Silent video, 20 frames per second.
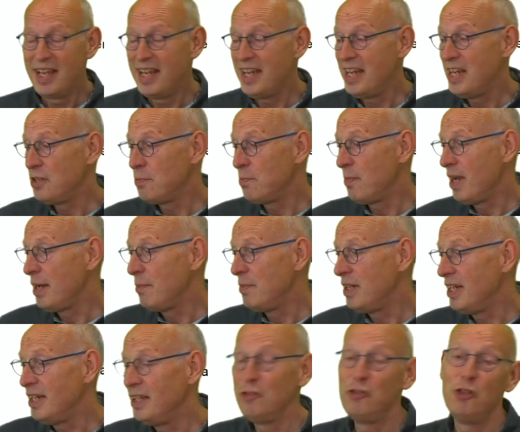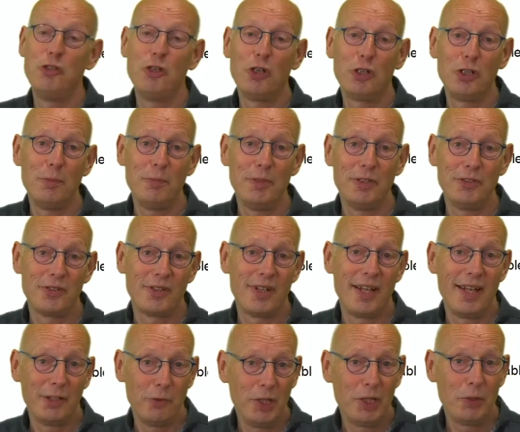is maybe the documents,
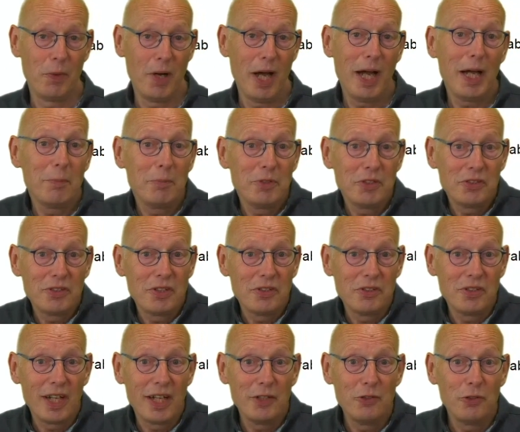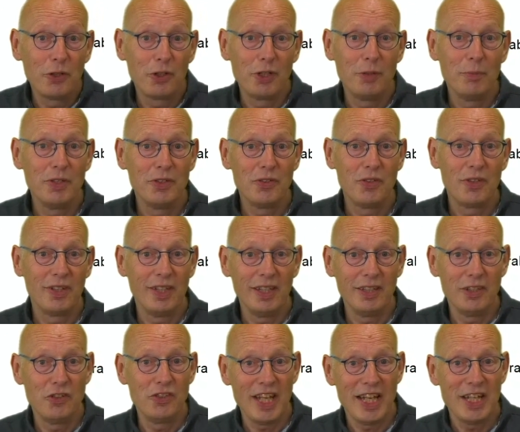like requirements, design documents, and
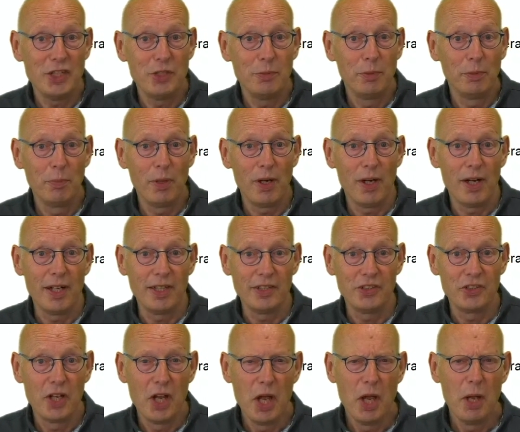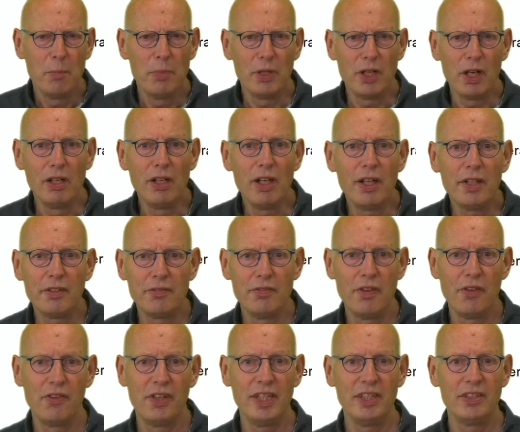the tangible parts. But a lot of the
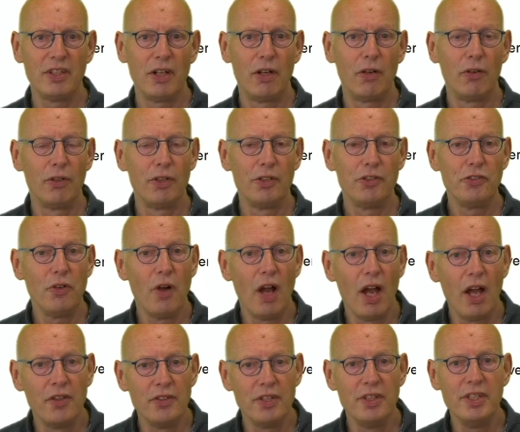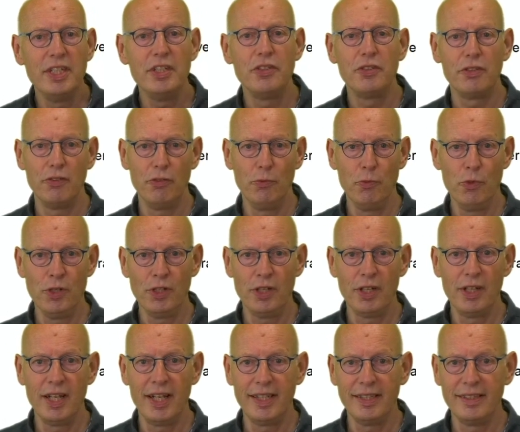things are also underneath of the
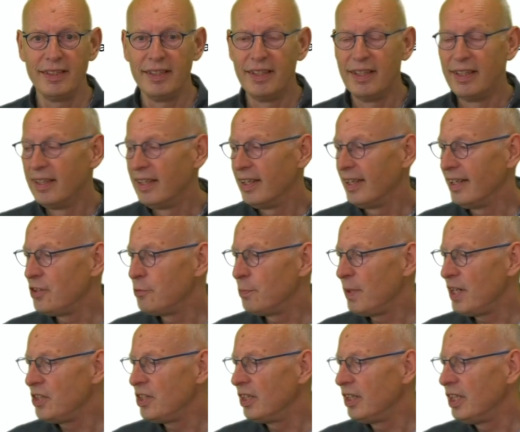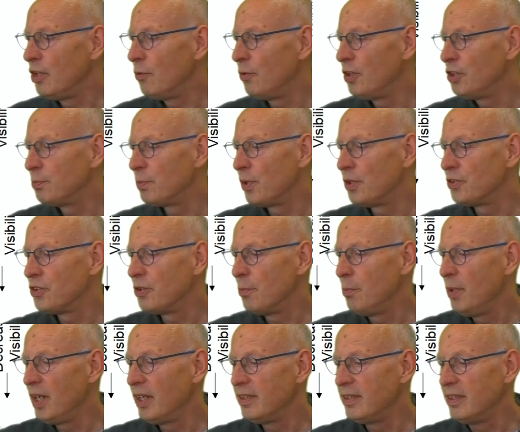waterline, and especially the
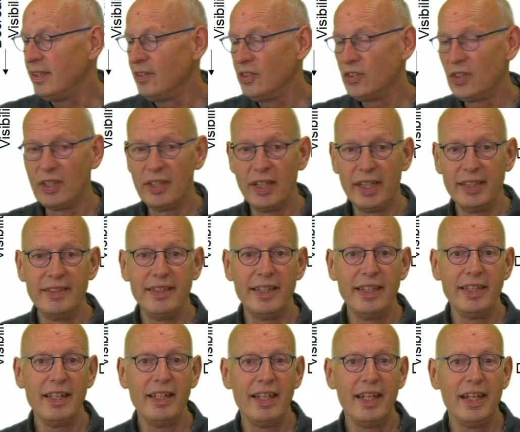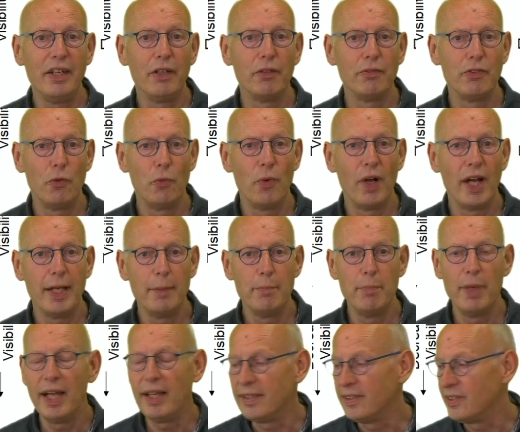responsibilities, like taking care of the right
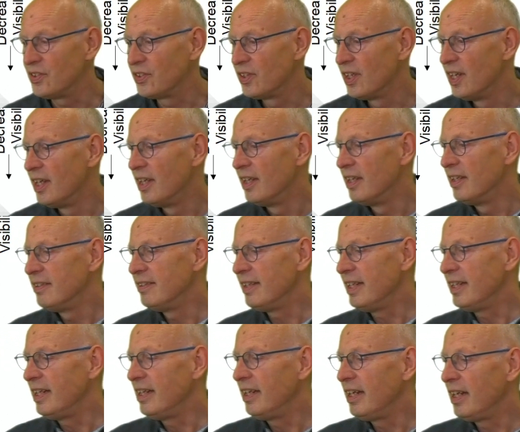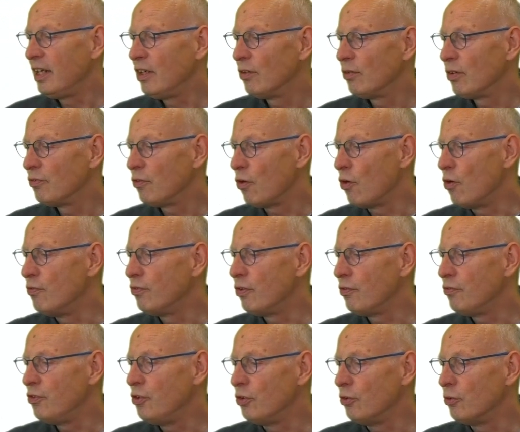balance, taking care of
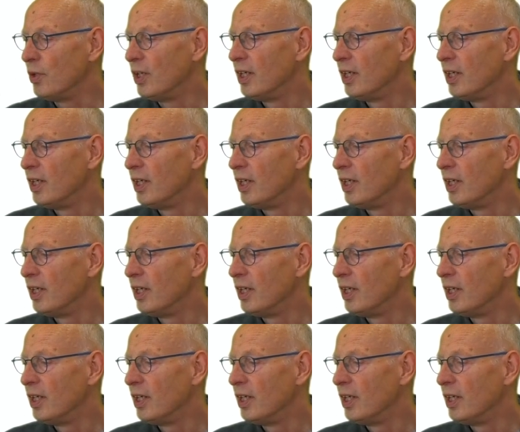overview,